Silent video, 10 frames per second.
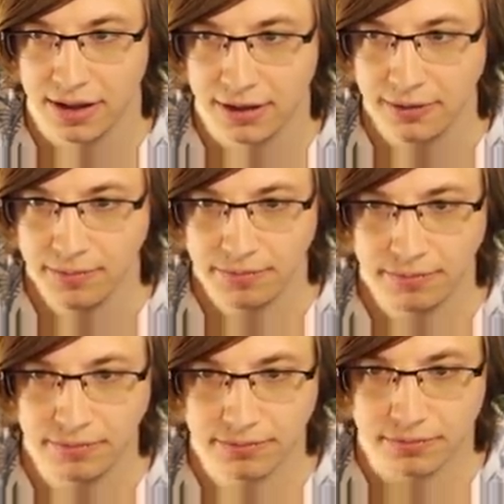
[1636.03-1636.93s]

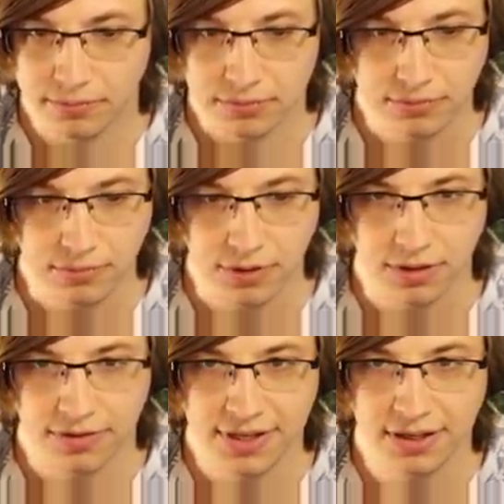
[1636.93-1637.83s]

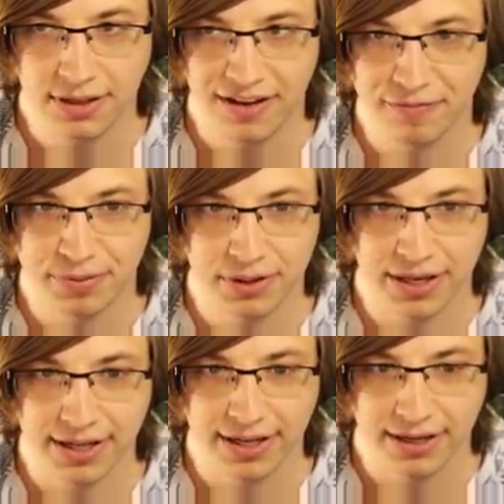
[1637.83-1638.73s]
I think I'll have
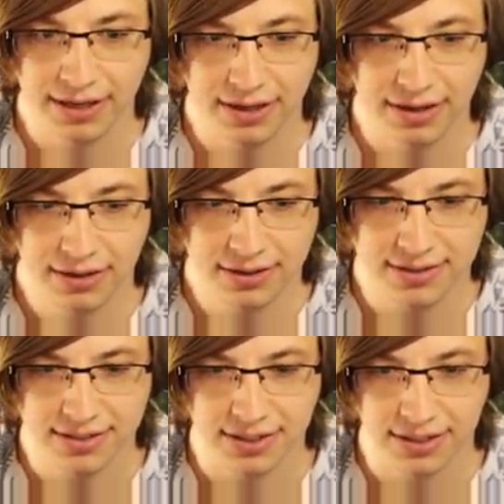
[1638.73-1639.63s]
plenty... Let's
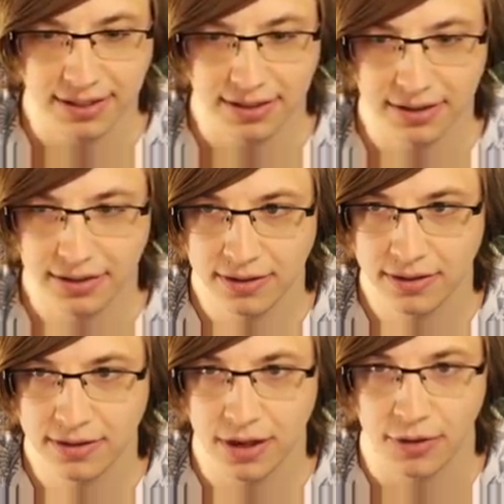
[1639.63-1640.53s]
see.
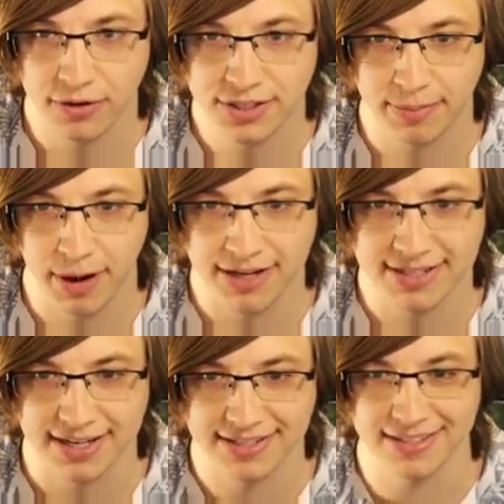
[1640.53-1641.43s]
Oh, there's the boss
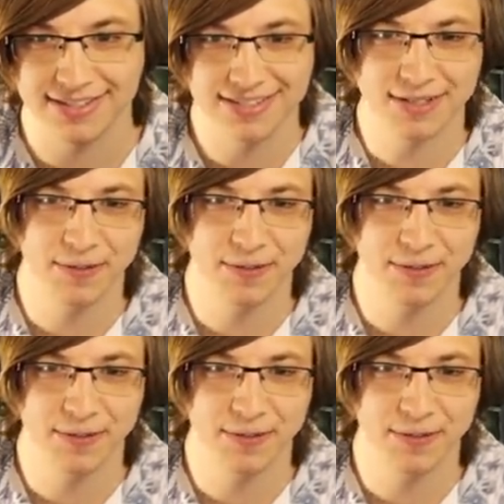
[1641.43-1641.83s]
essence.